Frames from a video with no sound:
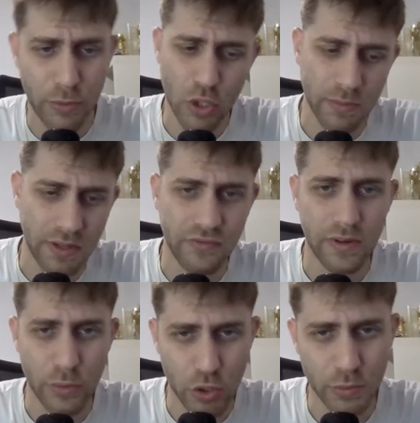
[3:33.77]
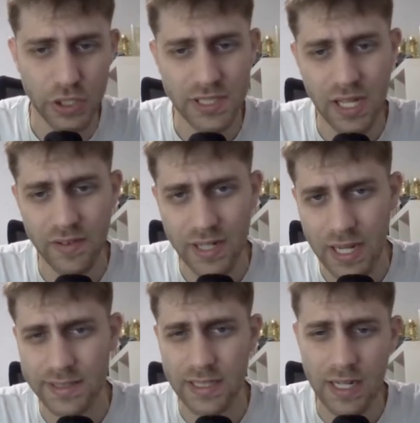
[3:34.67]
Bishop d3, bishop g7,
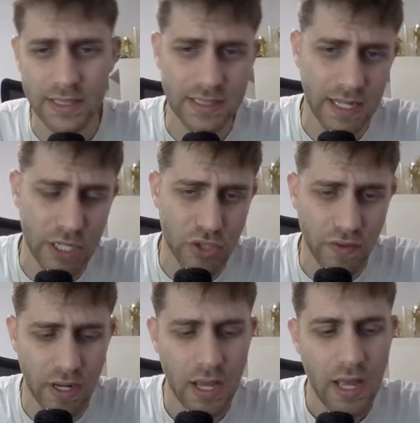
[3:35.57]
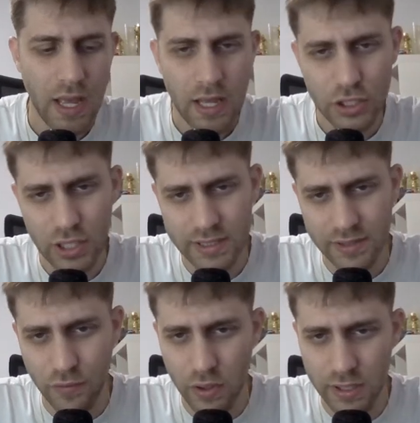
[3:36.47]
castle h3, just
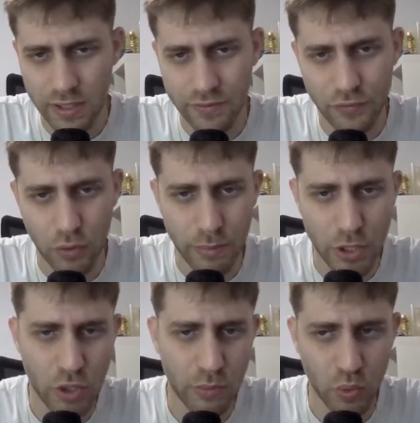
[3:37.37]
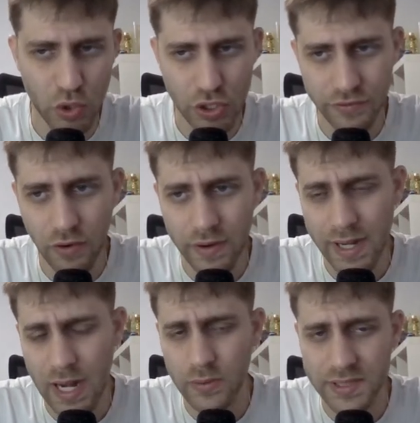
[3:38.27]
avoiding from bishop to g4,
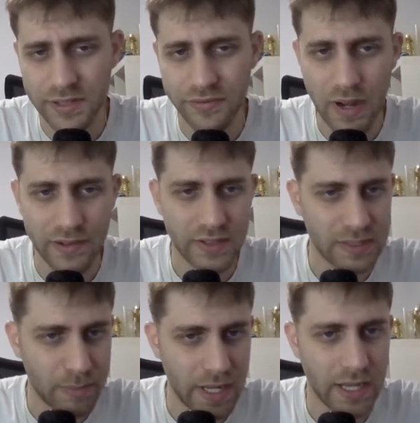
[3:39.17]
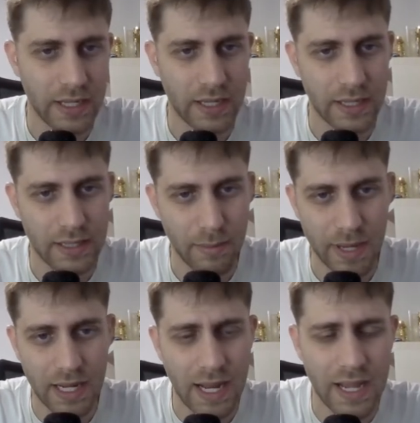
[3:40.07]
and now c5 is playing the
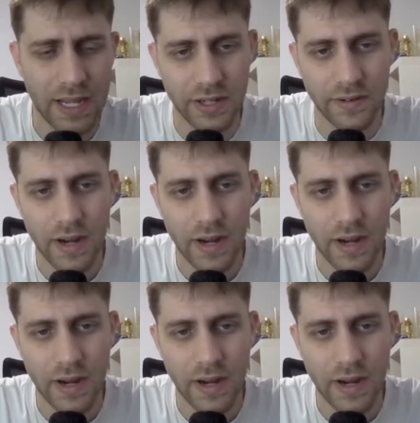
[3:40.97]
main line here.